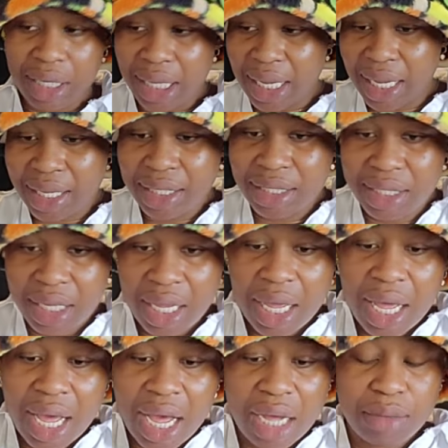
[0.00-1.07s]
And guys,
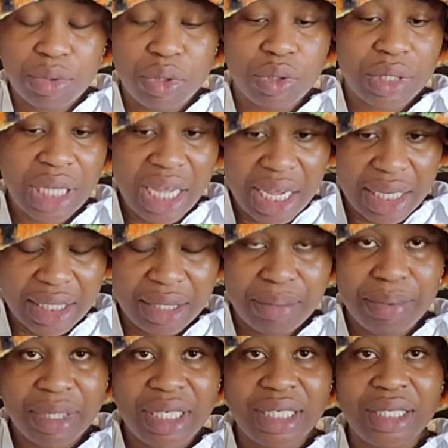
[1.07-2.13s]
I'm so tired.